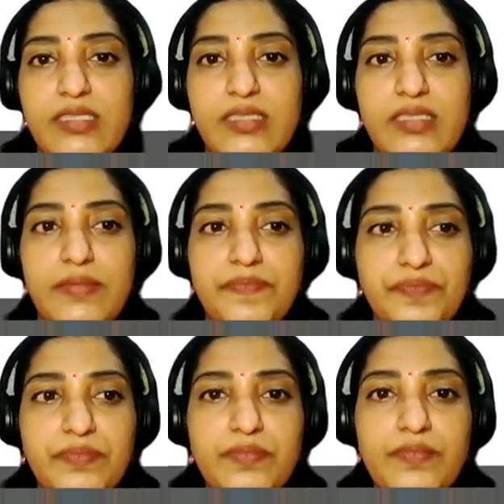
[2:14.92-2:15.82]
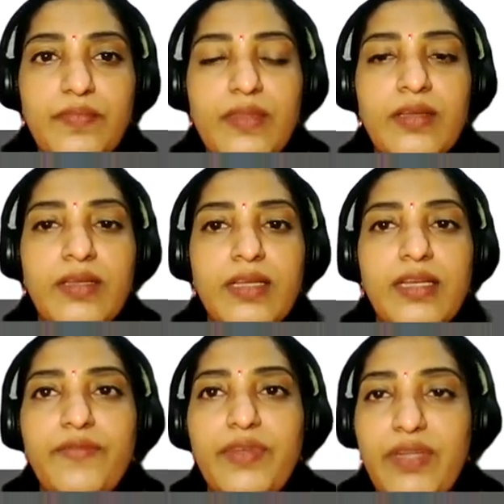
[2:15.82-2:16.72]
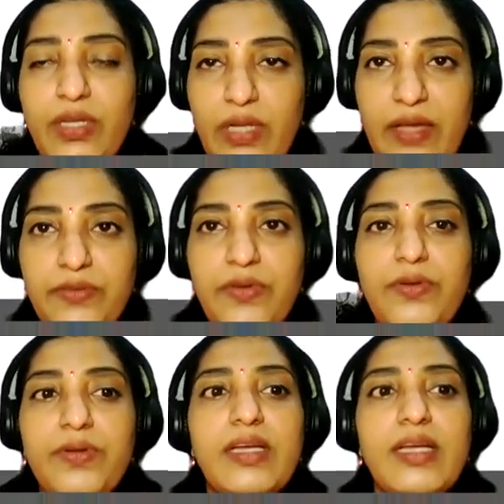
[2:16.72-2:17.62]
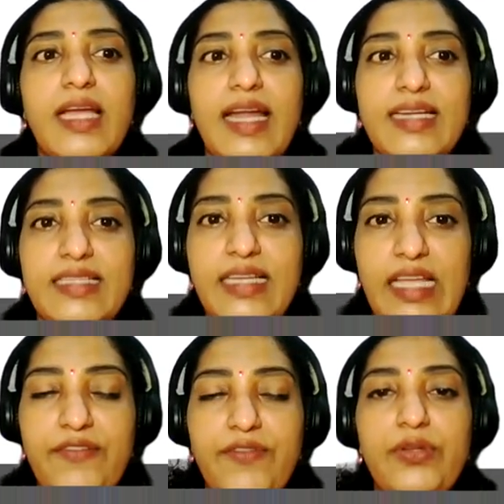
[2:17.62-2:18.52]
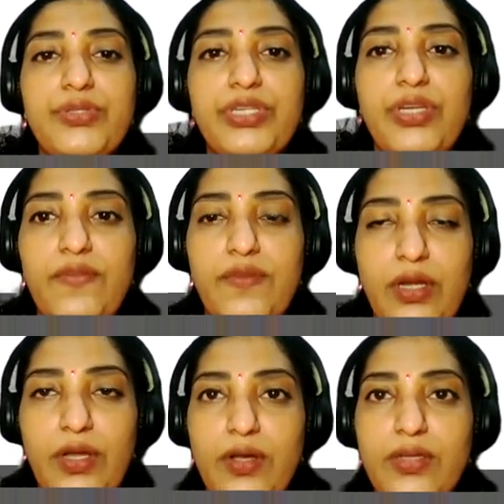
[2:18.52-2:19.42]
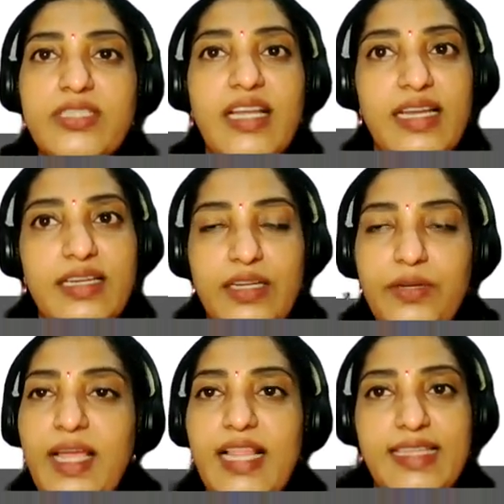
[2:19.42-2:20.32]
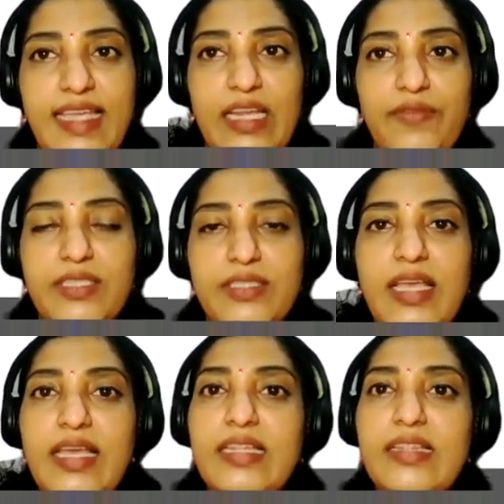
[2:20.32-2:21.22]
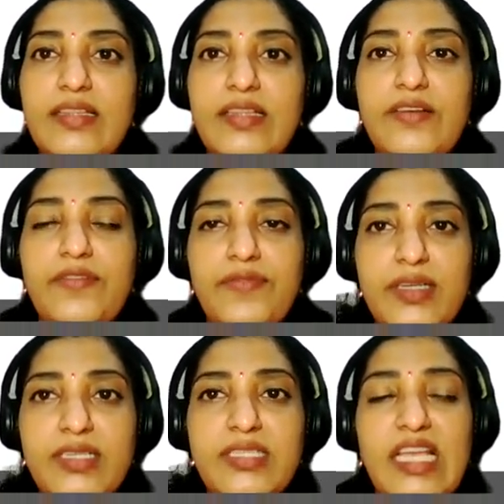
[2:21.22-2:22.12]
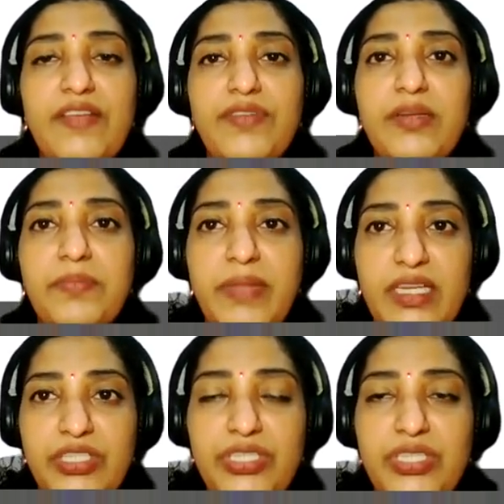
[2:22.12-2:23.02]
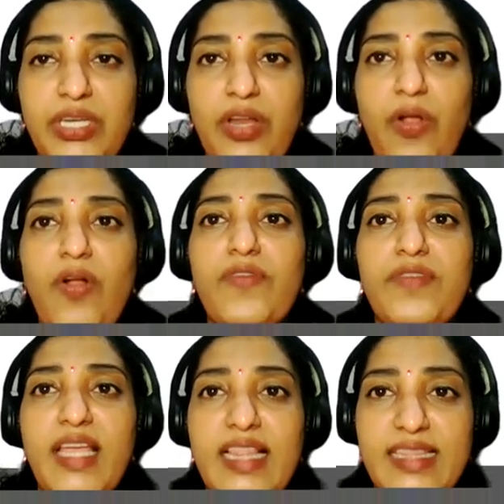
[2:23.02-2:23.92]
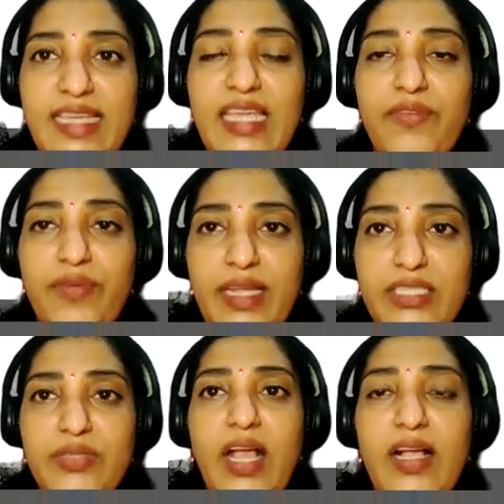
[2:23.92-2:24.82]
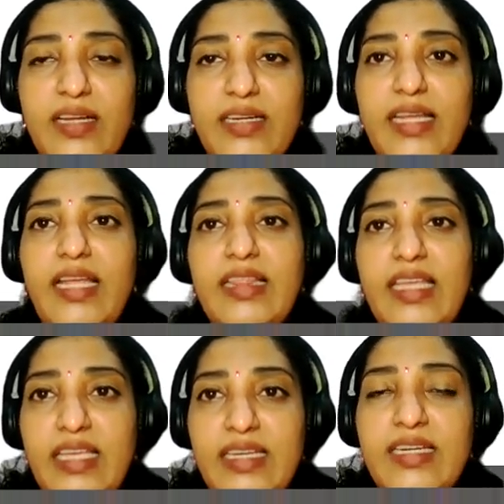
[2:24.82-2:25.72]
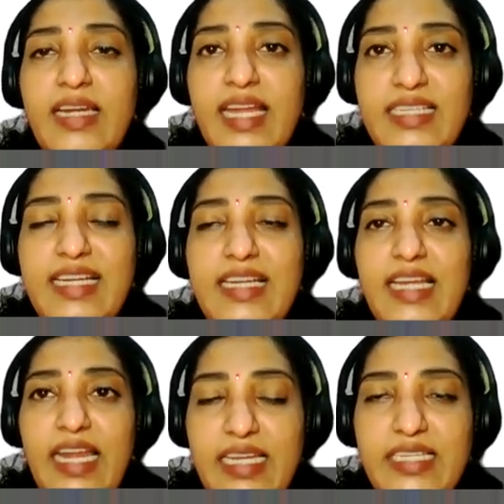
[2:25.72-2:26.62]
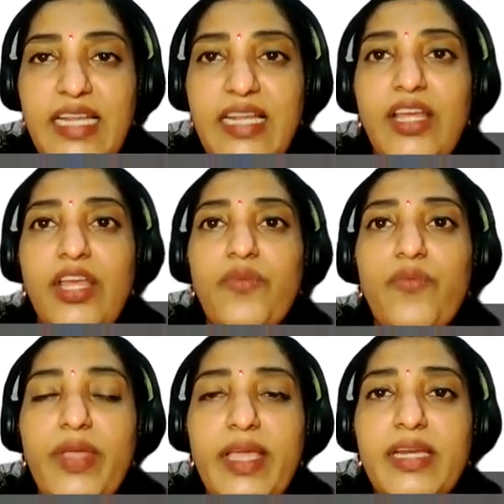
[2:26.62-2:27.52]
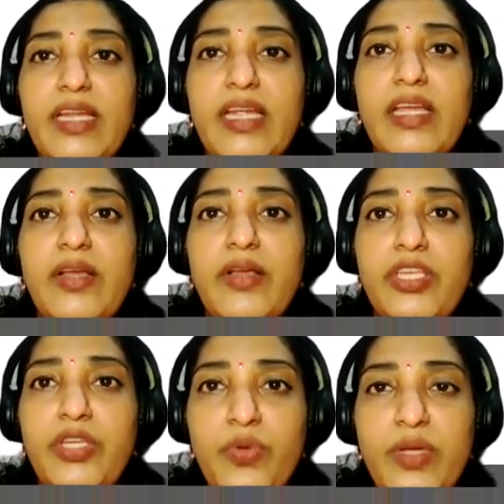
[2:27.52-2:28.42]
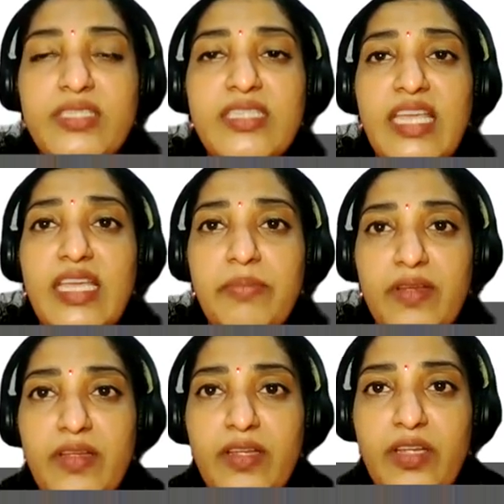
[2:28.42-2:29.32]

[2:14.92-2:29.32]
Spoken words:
wastes. We will now look at the evolution of laws related to healthcare waste. The first ever mention of healthcare waste occurred in the year 1980, where USA